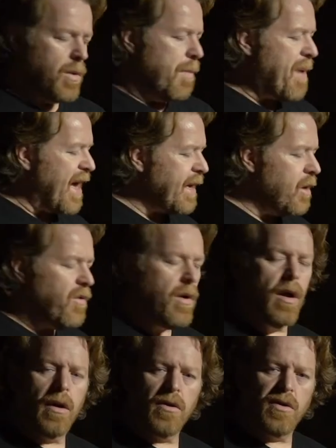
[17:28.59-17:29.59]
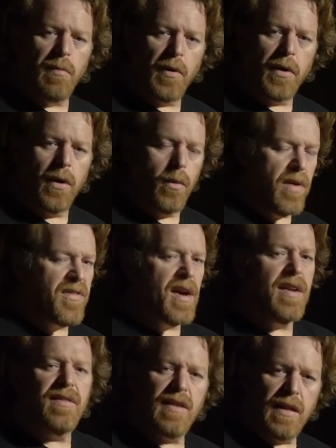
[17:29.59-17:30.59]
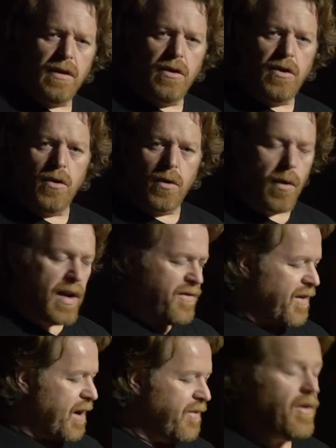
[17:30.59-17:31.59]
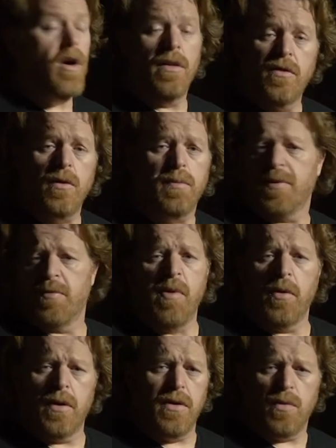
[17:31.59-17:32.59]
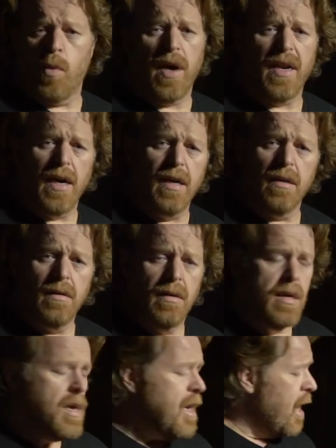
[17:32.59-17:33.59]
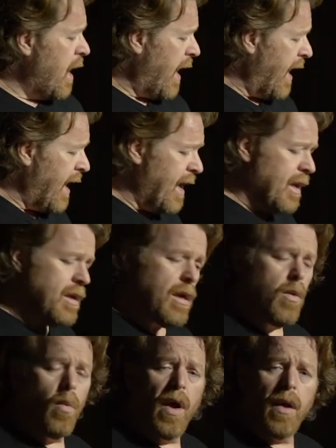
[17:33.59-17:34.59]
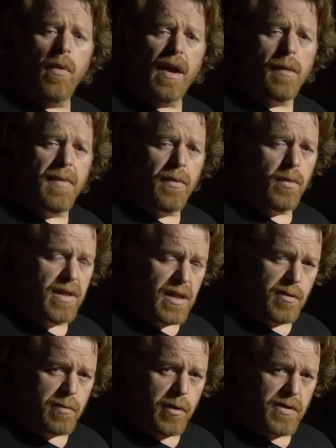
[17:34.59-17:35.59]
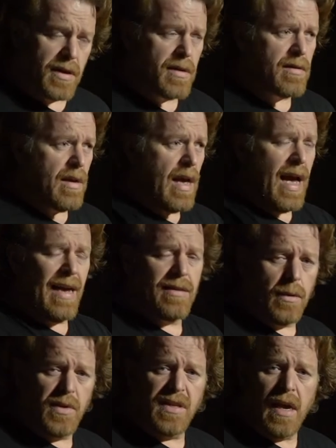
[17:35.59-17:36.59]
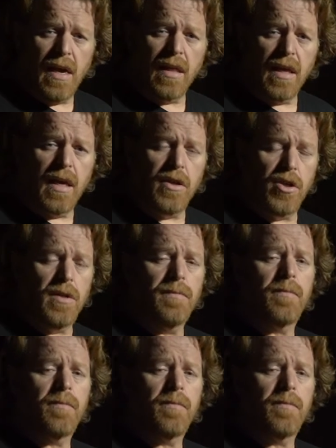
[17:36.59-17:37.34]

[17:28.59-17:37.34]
we're back out on our smoker. We've got it set to 225 on super smoke because why not? And what I recommend with this process, as I was saying in the kitchen,